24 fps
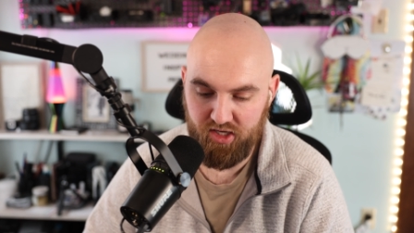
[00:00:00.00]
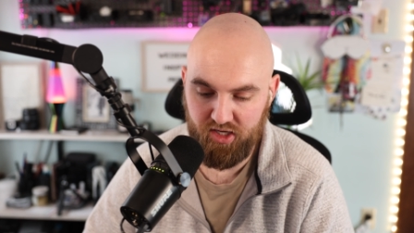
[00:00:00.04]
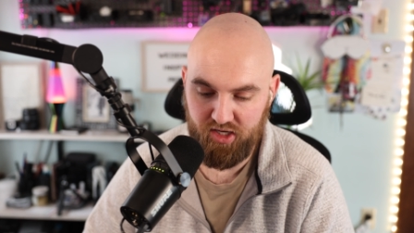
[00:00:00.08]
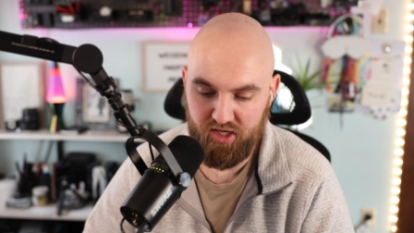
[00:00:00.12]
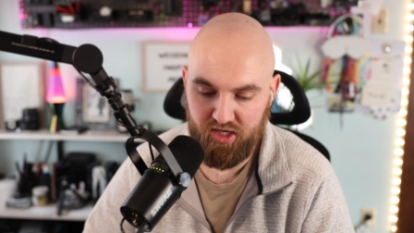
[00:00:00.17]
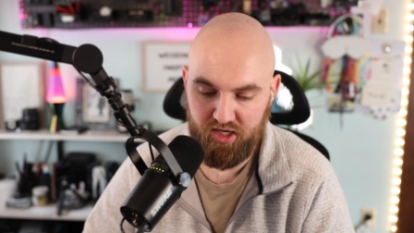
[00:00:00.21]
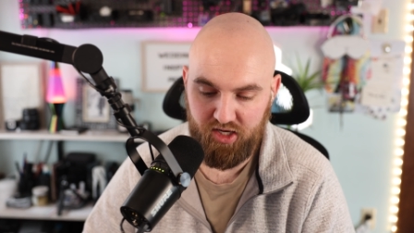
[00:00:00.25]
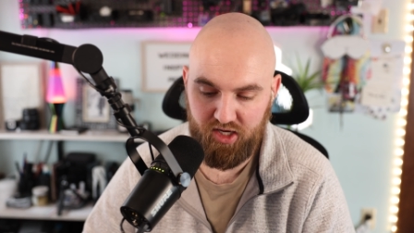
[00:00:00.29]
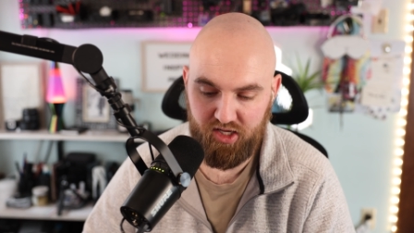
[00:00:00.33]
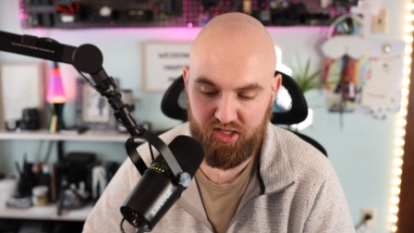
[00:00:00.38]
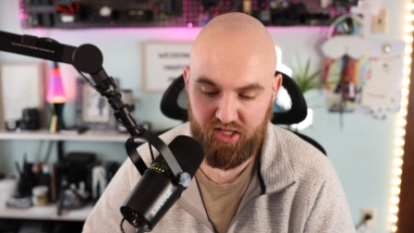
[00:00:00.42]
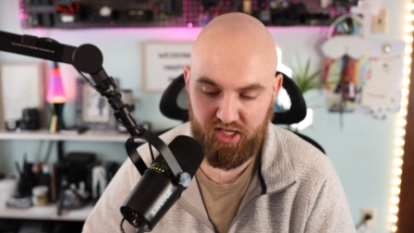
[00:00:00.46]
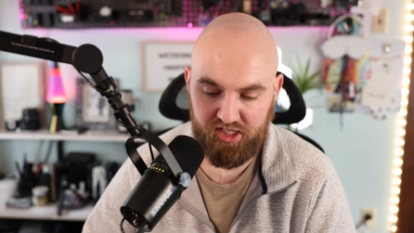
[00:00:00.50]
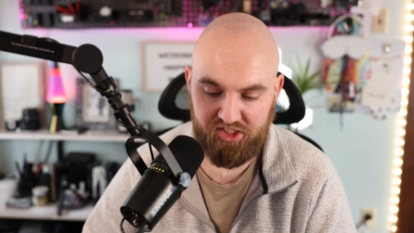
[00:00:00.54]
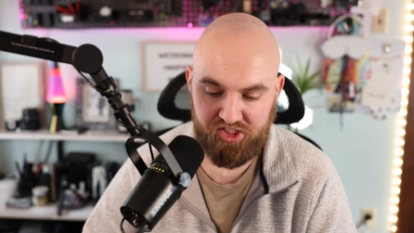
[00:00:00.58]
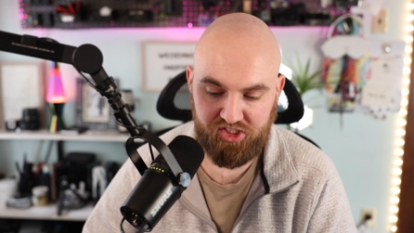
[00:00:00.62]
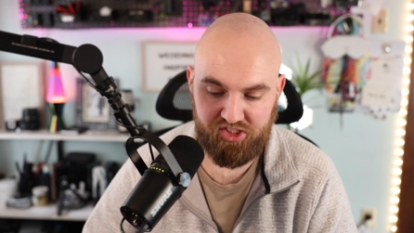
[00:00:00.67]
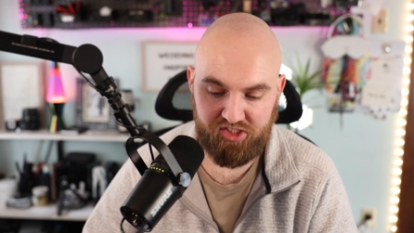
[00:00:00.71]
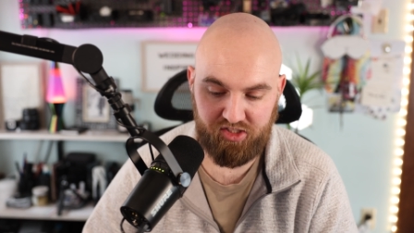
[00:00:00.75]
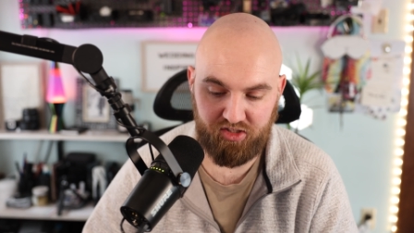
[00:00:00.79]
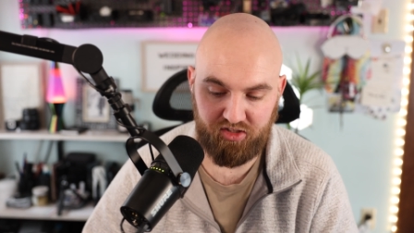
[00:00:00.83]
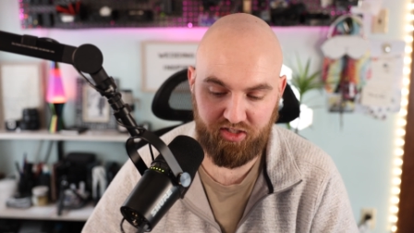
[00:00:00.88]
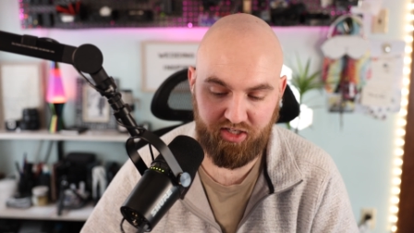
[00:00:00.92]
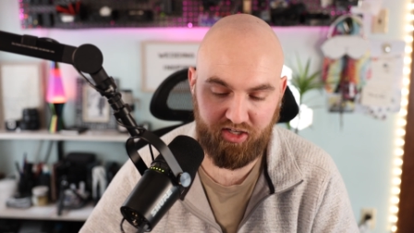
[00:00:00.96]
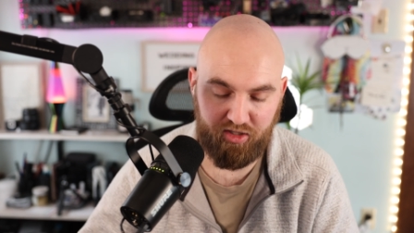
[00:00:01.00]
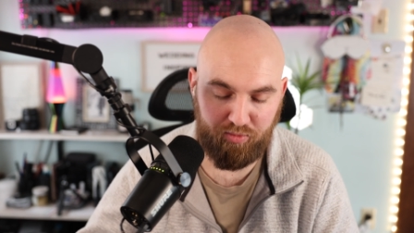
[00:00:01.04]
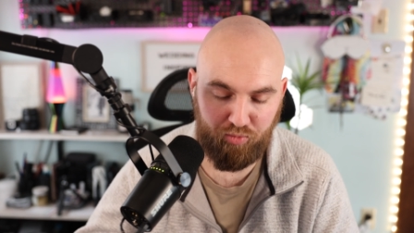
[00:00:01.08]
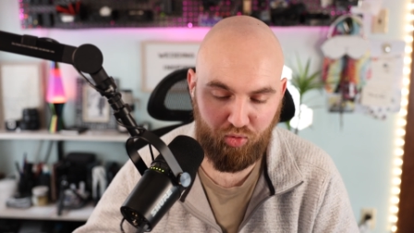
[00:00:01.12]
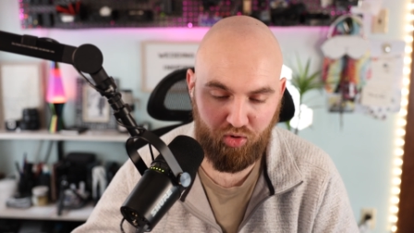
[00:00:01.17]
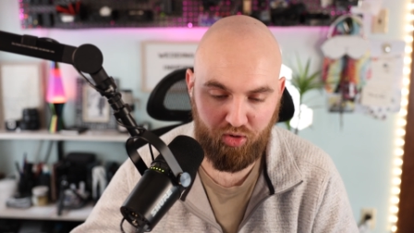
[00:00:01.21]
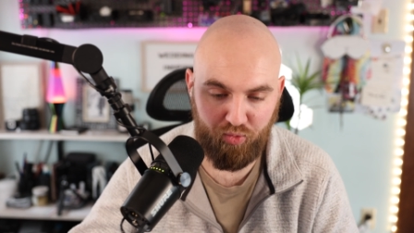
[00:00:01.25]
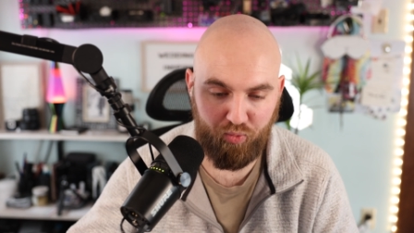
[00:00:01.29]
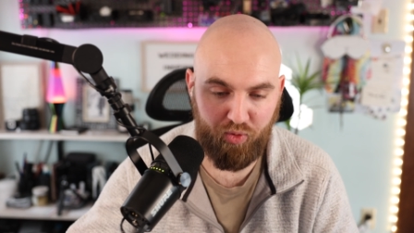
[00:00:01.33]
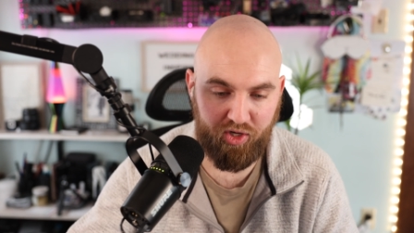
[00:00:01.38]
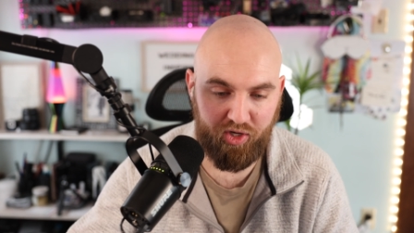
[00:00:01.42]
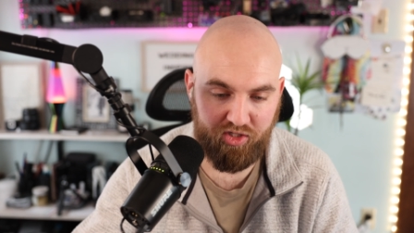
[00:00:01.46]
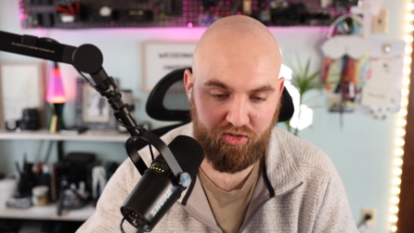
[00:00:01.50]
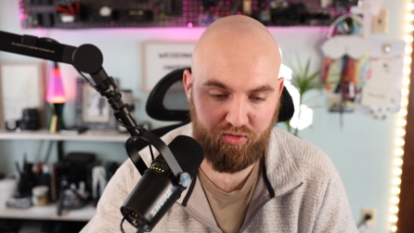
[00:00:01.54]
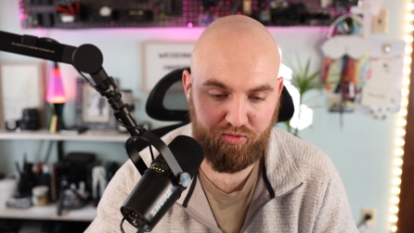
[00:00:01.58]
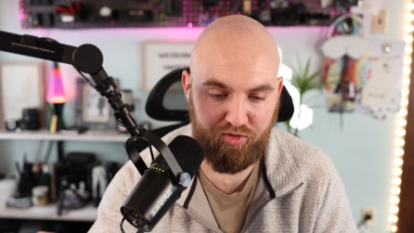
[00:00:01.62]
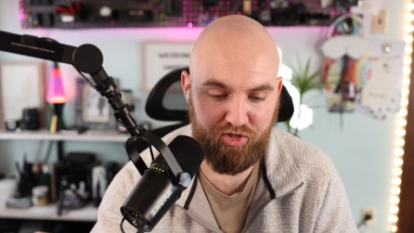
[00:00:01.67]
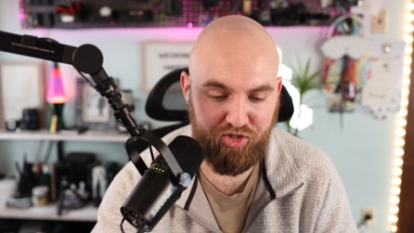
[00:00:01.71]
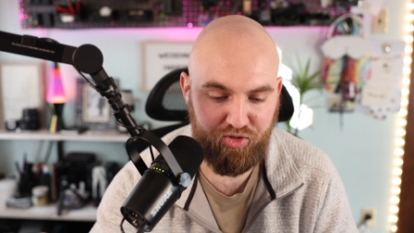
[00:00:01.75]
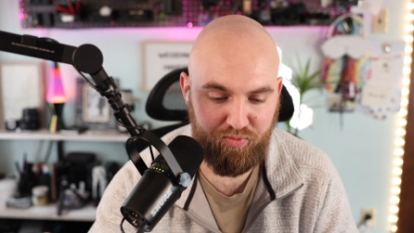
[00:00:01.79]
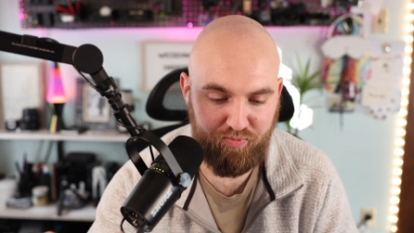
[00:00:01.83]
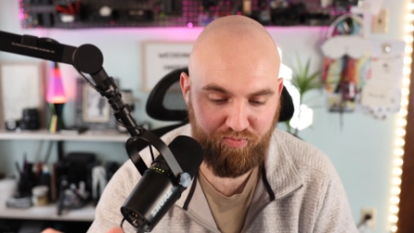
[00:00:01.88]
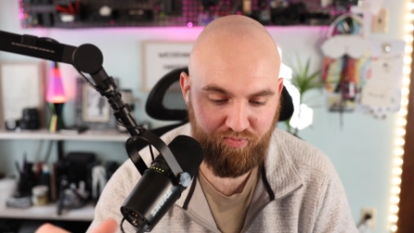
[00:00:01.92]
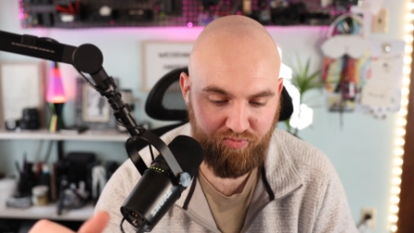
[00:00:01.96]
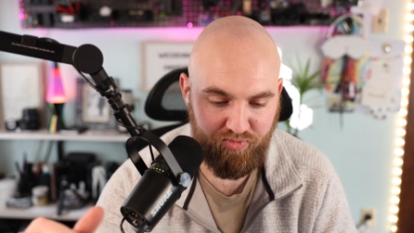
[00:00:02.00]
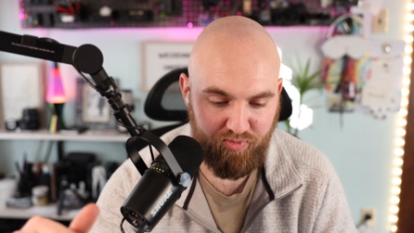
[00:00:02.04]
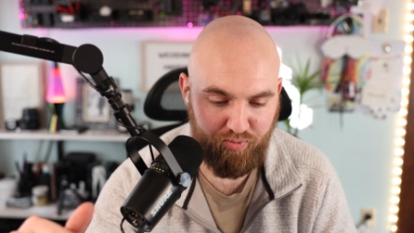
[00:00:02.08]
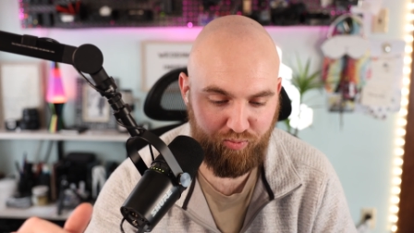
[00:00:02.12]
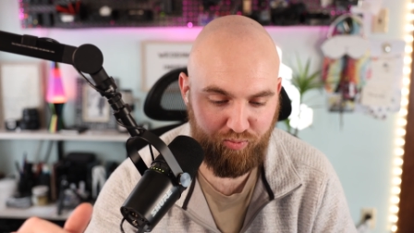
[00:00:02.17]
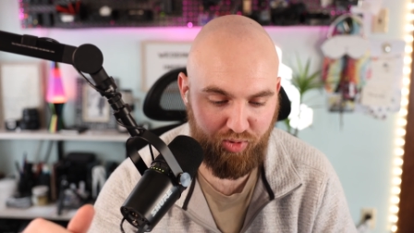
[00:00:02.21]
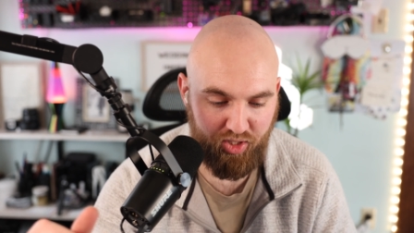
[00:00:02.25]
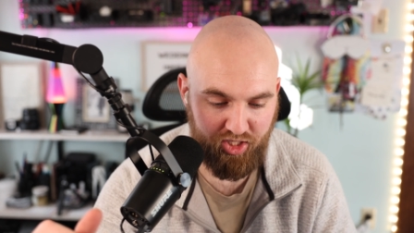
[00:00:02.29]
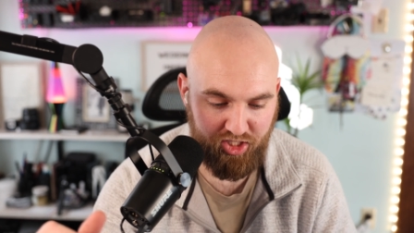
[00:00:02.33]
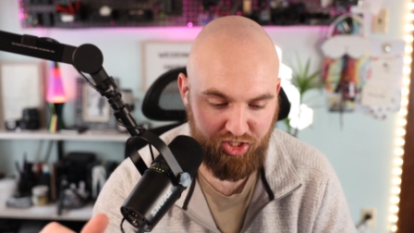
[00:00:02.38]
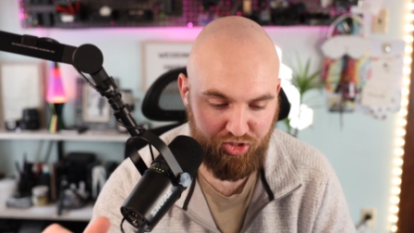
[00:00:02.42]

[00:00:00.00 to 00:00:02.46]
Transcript: and that's just a little more wiggle room. But